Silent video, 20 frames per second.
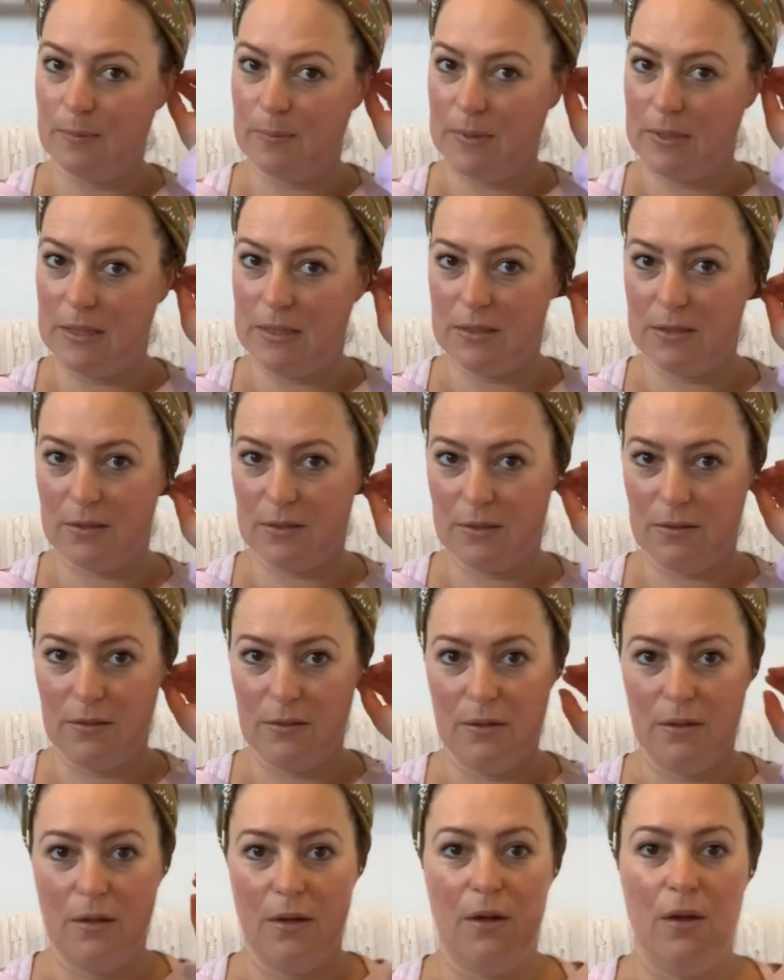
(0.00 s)
It's
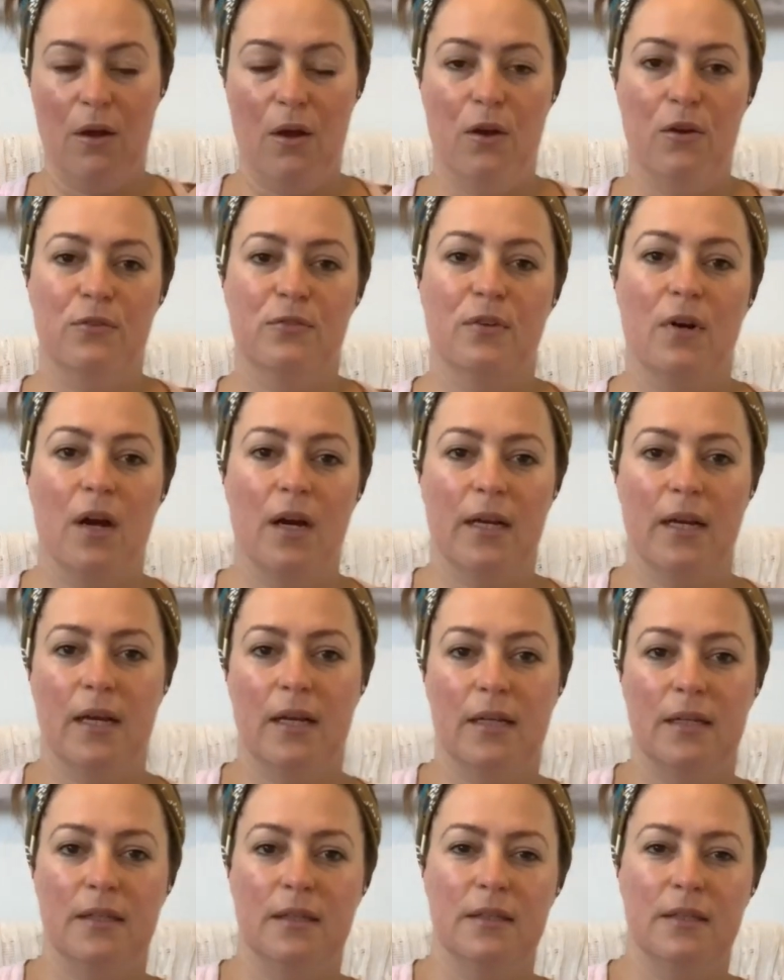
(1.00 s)

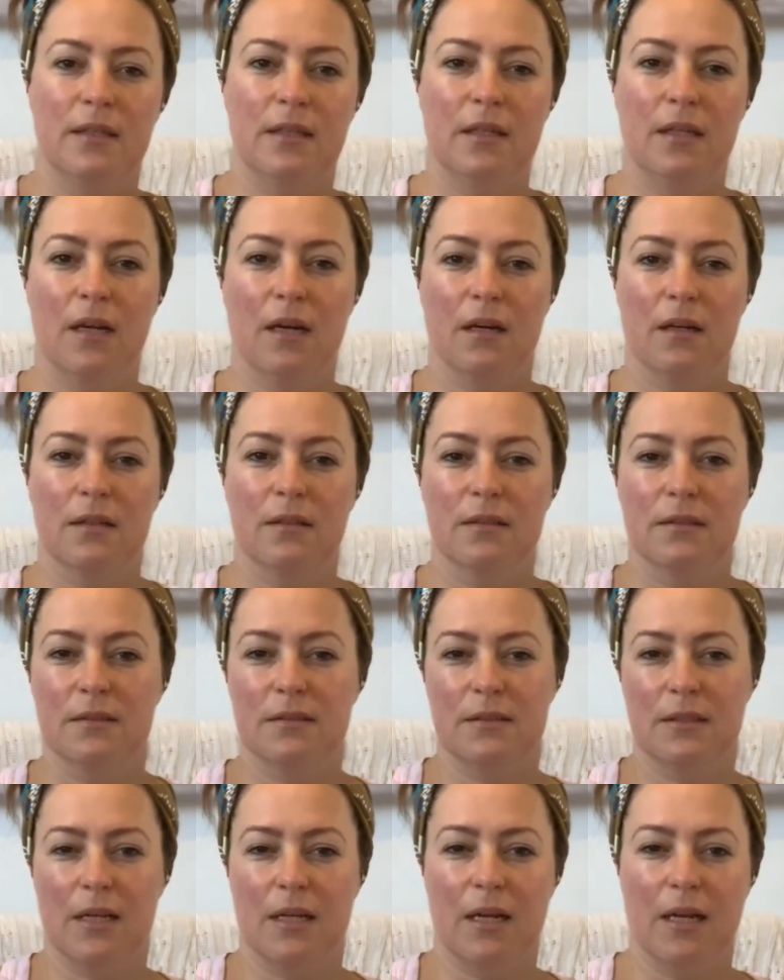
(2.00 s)
Friday here
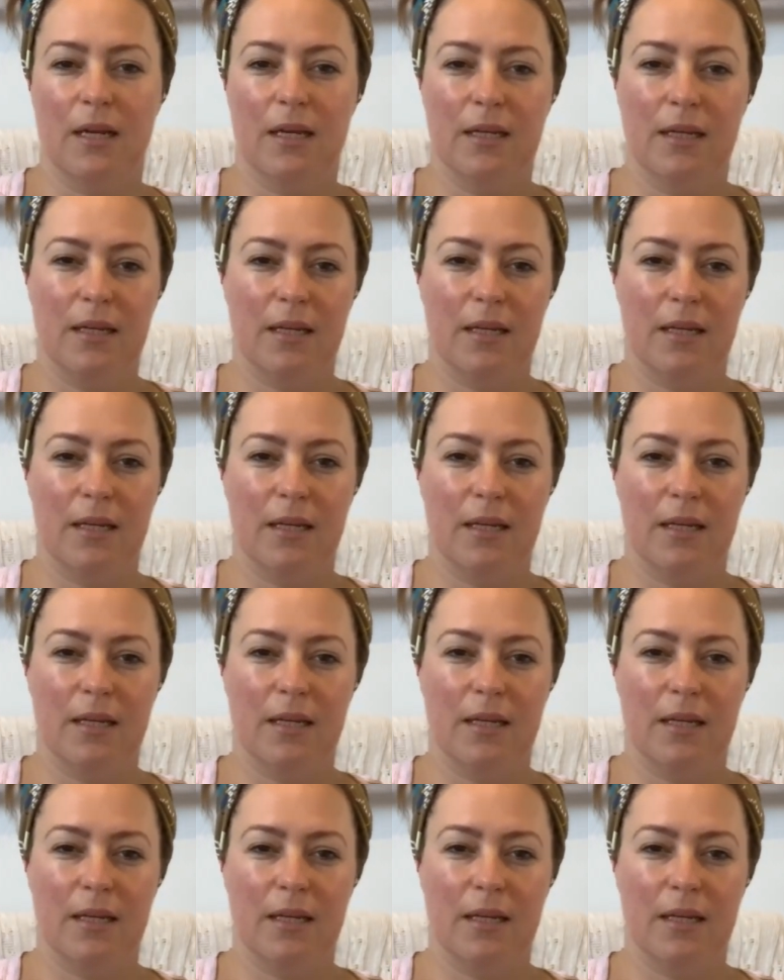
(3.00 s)
today,